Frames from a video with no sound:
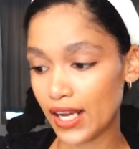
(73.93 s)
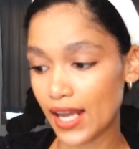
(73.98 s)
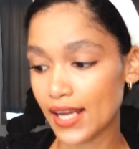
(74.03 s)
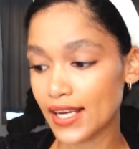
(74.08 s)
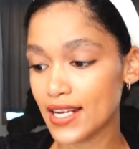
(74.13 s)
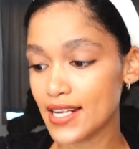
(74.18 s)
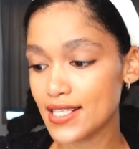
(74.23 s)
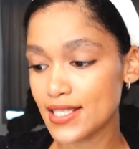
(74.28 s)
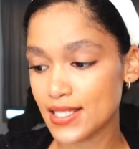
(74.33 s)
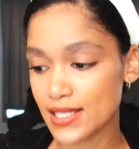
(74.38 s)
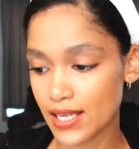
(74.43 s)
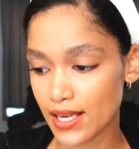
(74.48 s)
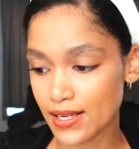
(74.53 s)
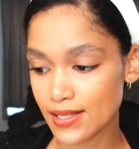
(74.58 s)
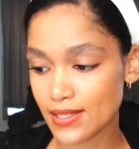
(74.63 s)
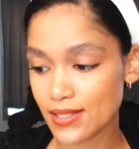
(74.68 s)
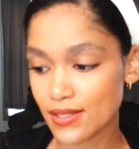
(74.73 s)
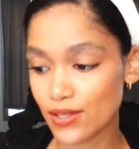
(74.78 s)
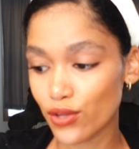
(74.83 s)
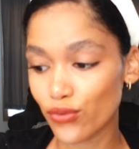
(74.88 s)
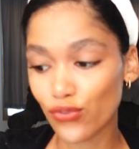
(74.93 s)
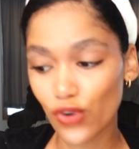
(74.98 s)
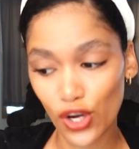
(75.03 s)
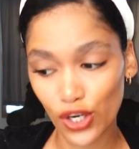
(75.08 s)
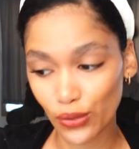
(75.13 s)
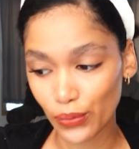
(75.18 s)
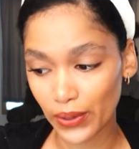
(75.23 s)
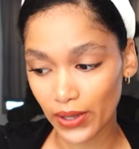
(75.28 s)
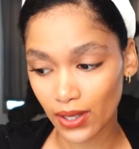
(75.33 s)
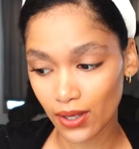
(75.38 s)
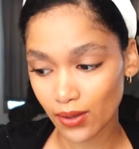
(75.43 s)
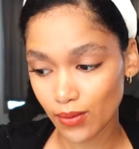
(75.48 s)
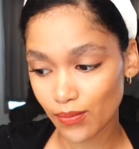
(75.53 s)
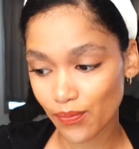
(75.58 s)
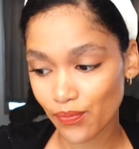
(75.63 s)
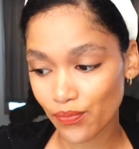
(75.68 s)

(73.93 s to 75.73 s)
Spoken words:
and it says the following: